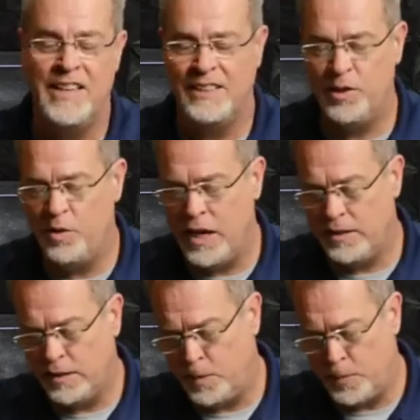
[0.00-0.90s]
So
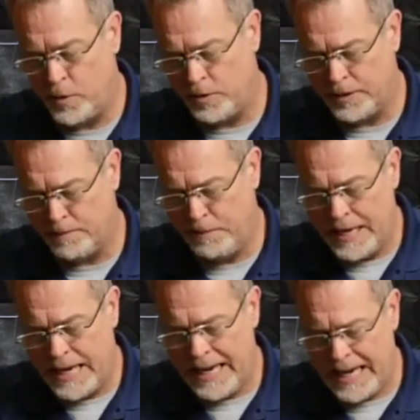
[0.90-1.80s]
grace is a person.
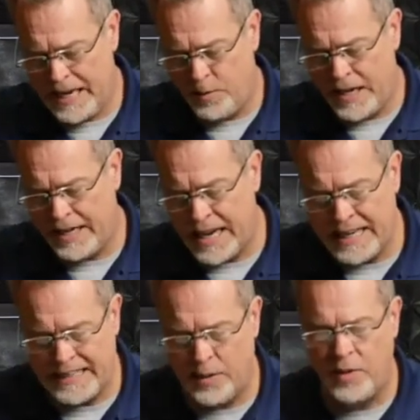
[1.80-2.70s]
Anyway,
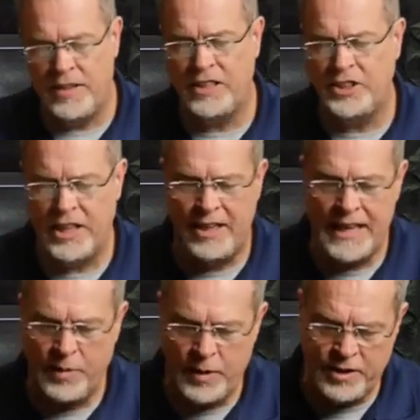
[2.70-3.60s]
guys, I wanted to share
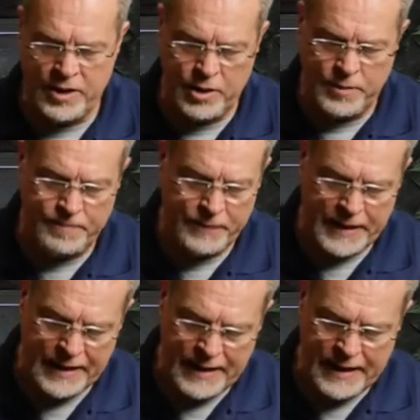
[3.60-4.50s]
that with you.
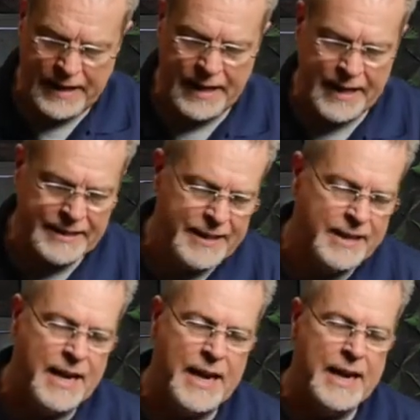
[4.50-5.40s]
Uh,
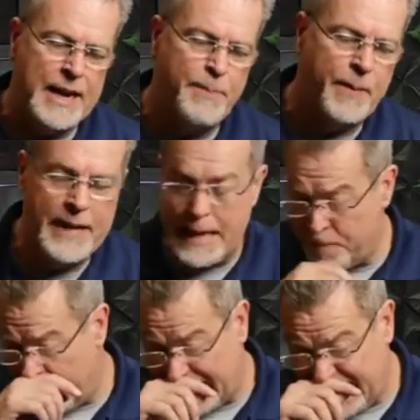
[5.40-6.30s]
tonight. I pray
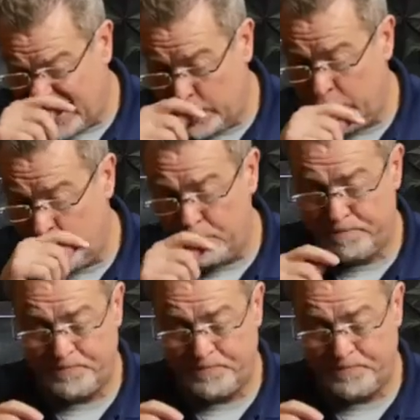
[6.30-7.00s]
that blesses you.